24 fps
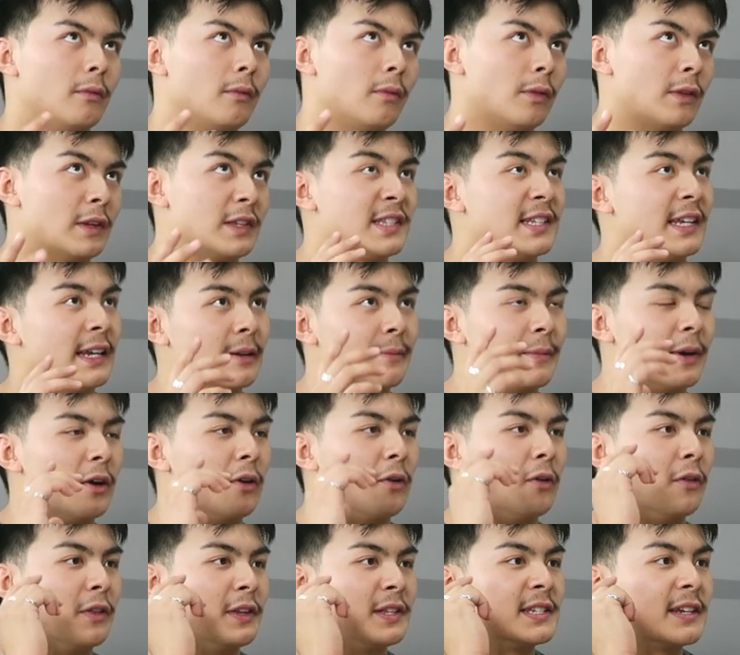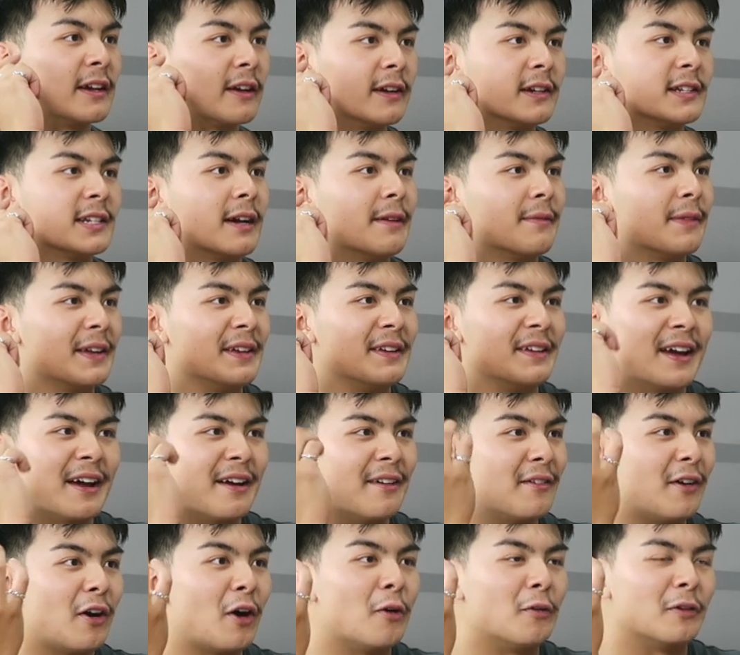the stigma or the stereotype that you
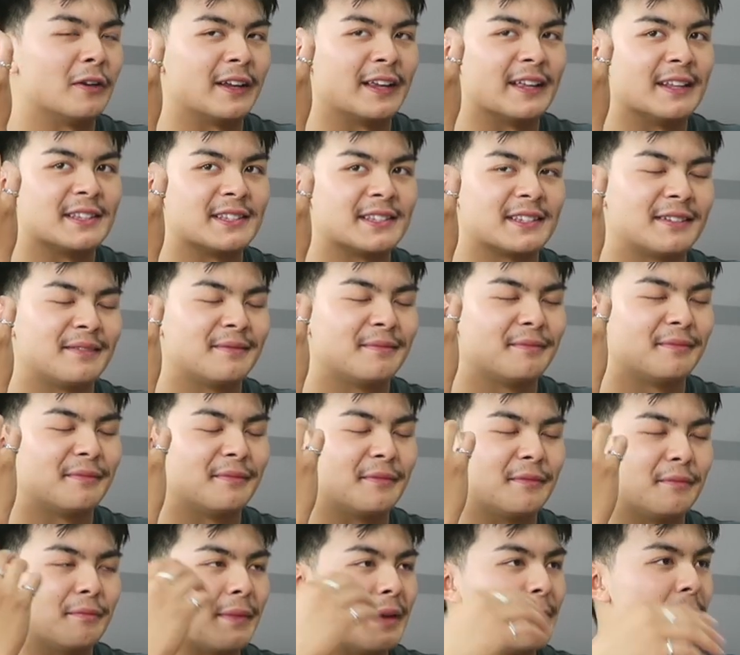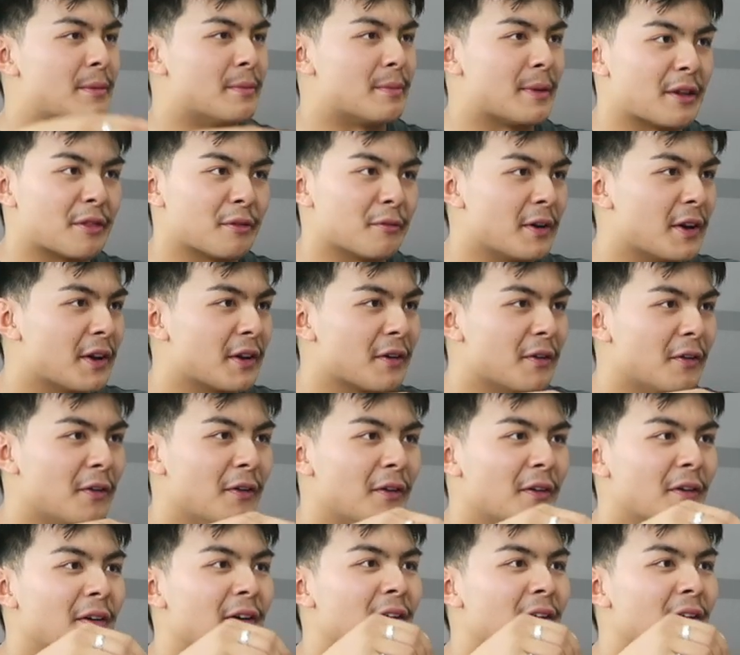hold against maybe breath work or...